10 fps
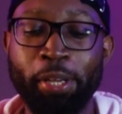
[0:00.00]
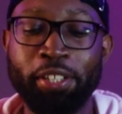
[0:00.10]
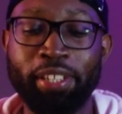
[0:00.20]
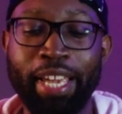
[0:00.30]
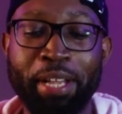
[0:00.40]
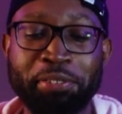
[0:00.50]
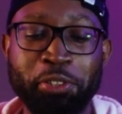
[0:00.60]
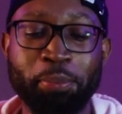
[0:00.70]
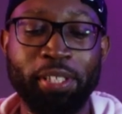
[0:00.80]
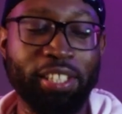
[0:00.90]
pill
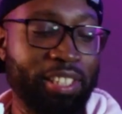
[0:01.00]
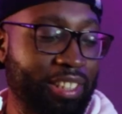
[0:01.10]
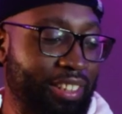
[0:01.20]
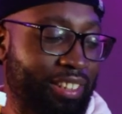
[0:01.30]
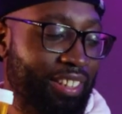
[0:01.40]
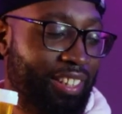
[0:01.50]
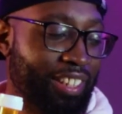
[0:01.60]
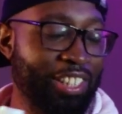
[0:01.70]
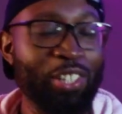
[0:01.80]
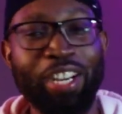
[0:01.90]
capsules because
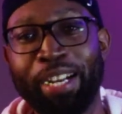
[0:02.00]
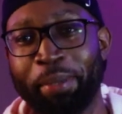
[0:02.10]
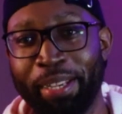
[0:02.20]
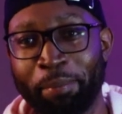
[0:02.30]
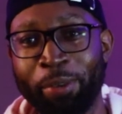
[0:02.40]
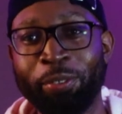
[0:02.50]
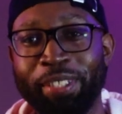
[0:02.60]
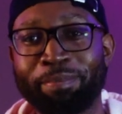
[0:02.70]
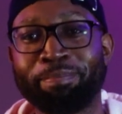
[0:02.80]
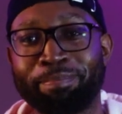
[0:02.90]
you know how I be having my
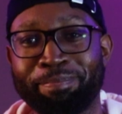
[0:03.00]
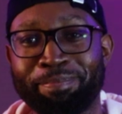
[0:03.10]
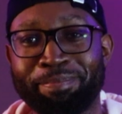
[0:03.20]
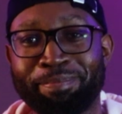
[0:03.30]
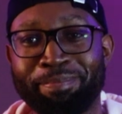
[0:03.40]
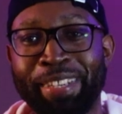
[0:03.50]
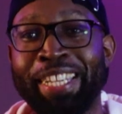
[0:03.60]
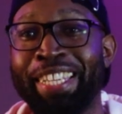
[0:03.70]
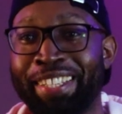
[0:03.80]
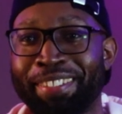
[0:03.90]
week
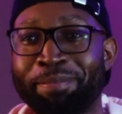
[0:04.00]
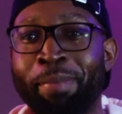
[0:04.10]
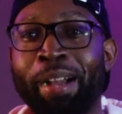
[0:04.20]
in here.